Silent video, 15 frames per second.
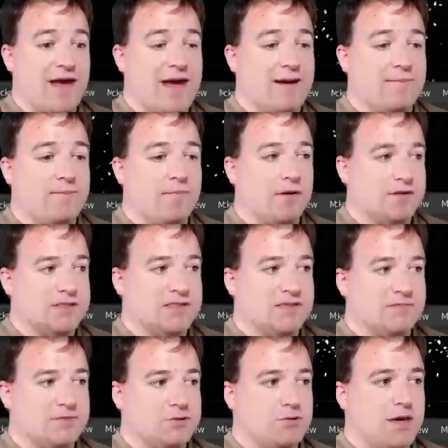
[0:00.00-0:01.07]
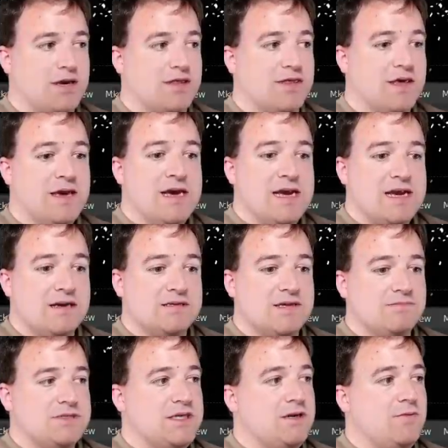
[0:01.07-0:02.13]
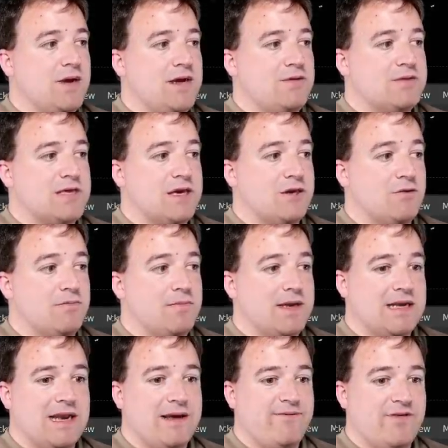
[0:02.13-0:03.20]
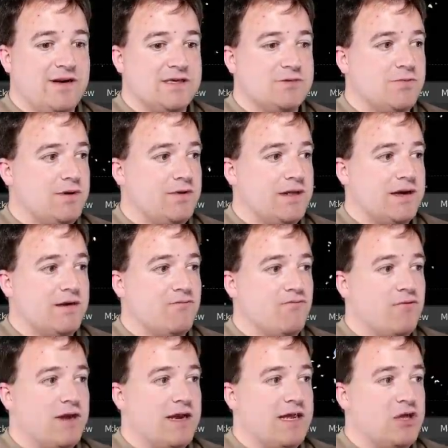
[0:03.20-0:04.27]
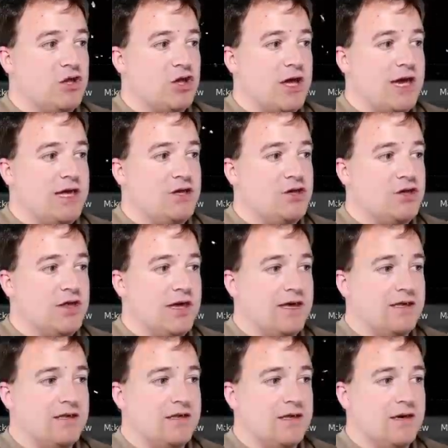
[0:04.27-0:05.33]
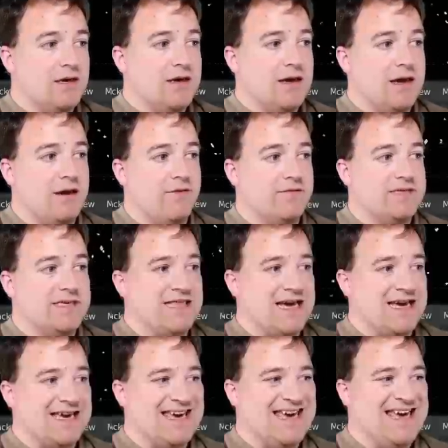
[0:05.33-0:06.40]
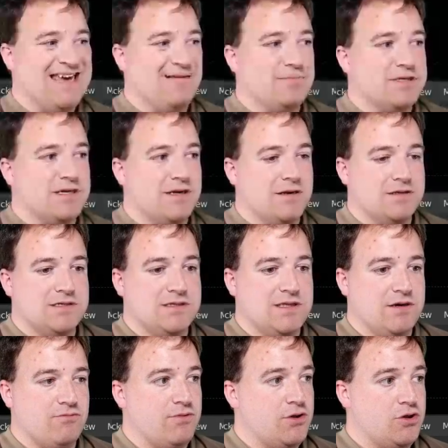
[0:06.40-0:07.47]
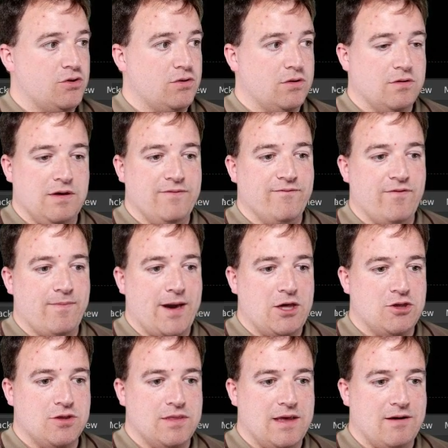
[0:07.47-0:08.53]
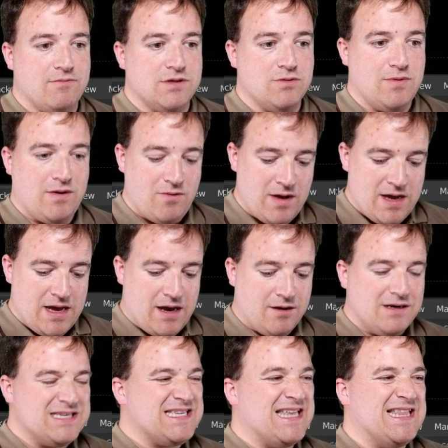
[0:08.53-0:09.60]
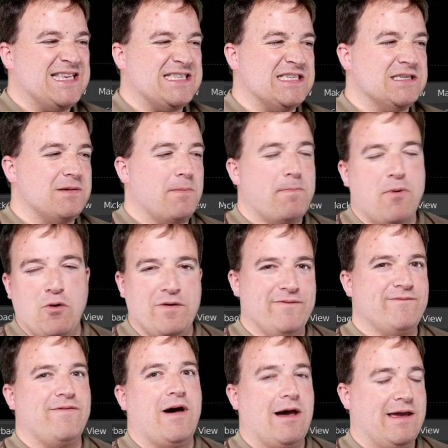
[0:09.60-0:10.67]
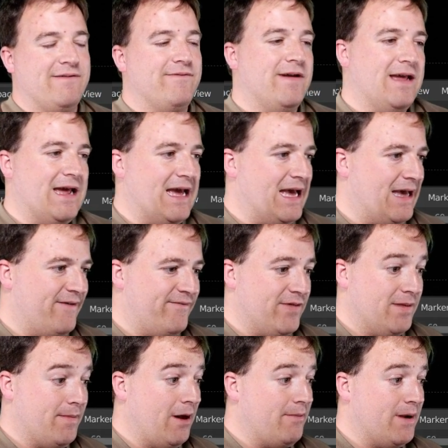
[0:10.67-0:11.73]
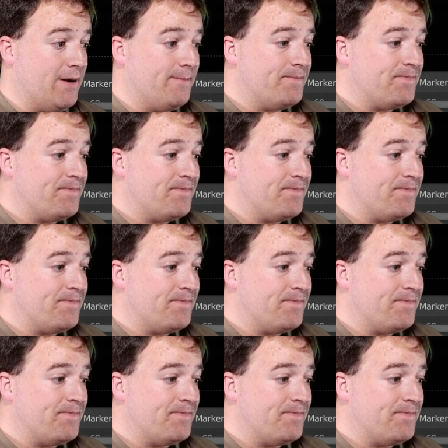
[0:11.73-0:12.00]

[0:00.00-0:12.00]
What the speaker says: and positive strength. Now it's up to you where you set your mid-level as well, that can really change things, and obviously that keeps a lot of the original information there as well. I'm going to set this as 0.5 for the moment.